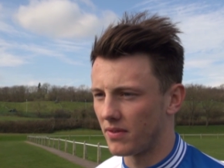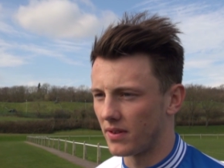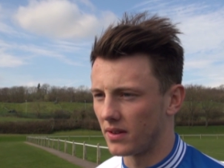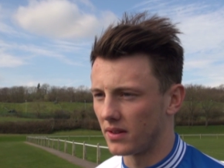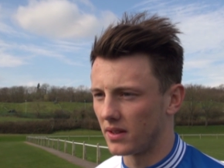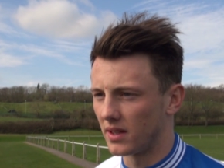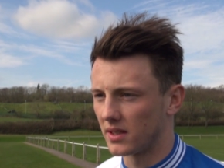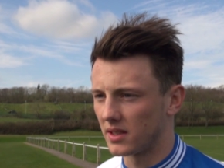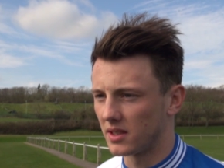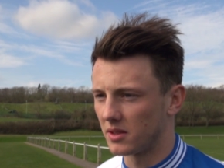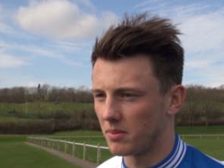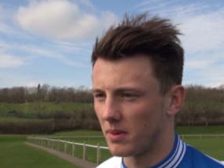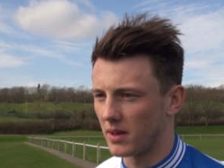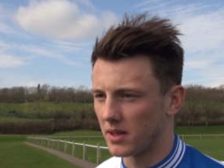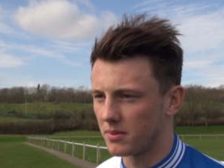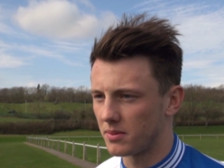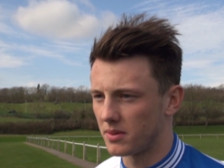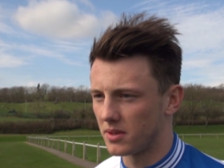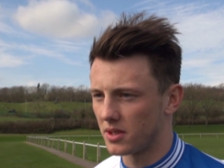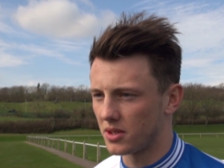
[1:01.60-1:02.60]
midfield that's his
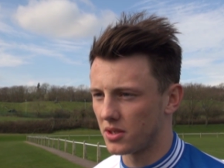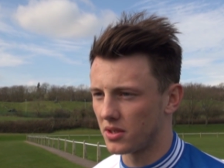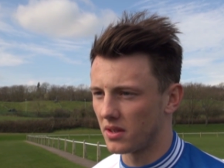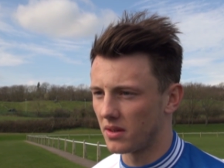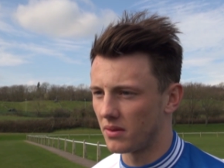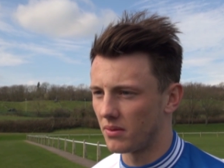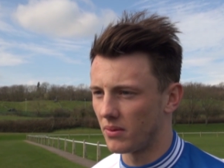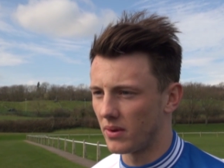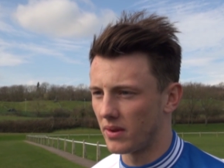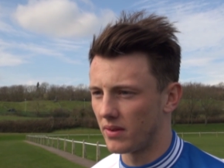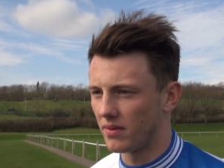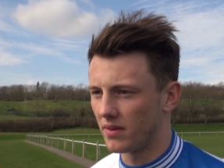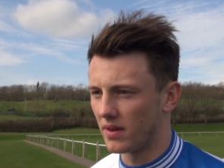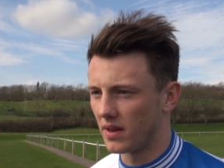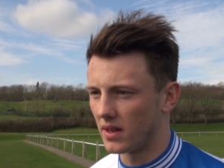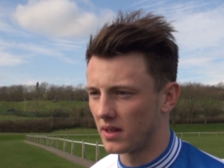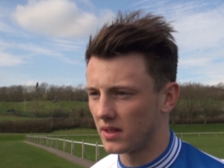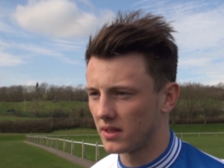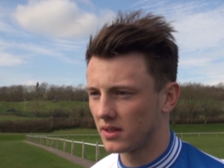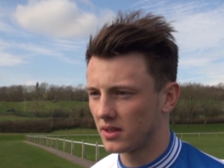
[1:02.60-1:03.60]
best position. We've
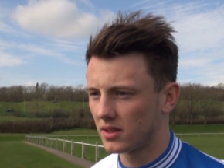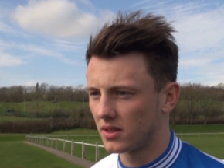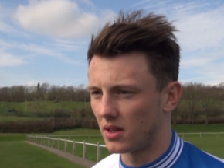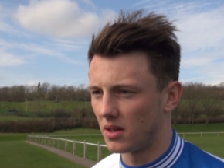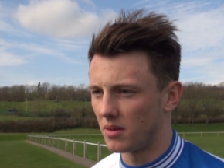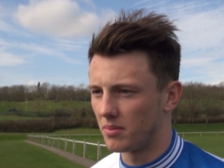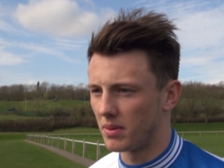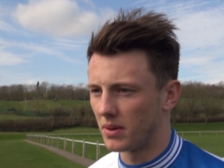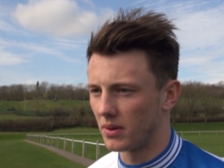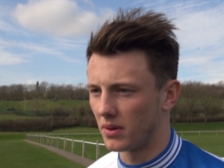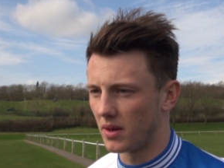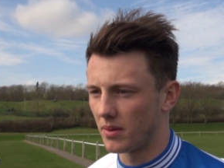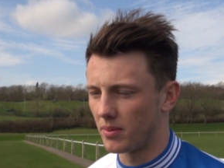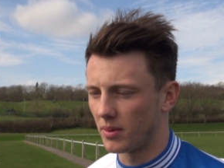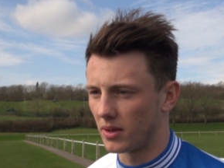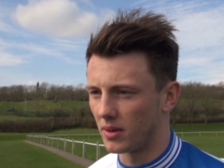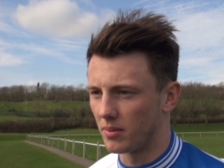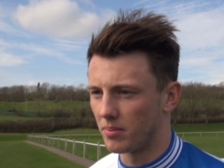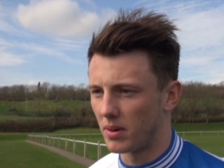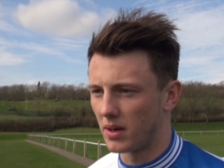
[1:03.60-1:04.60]
uh, started building
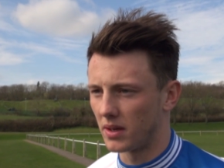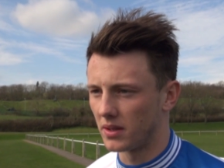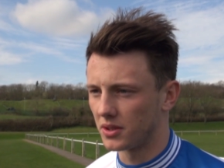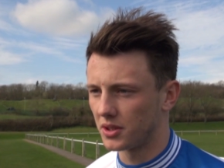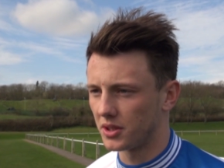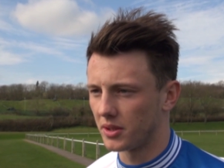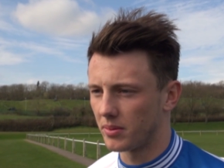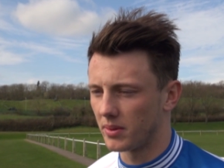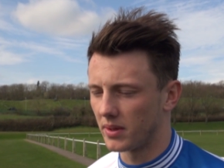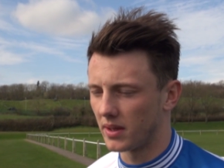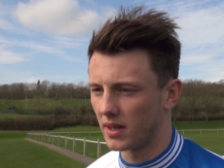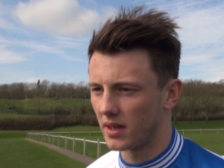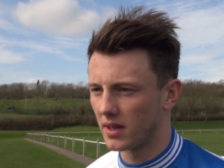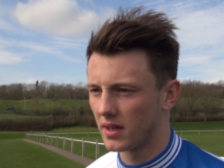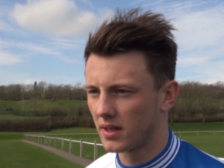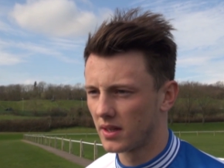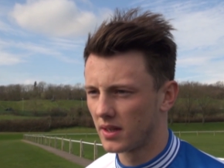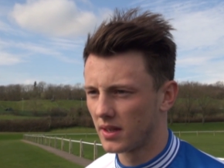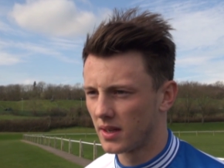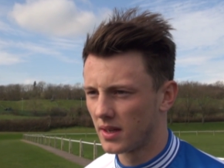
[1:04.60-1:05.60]
up a good partnership in
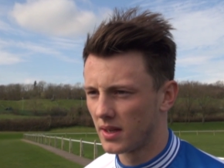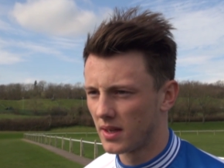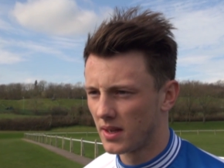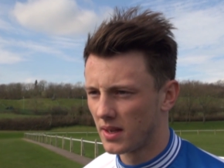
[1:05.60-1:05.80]
there.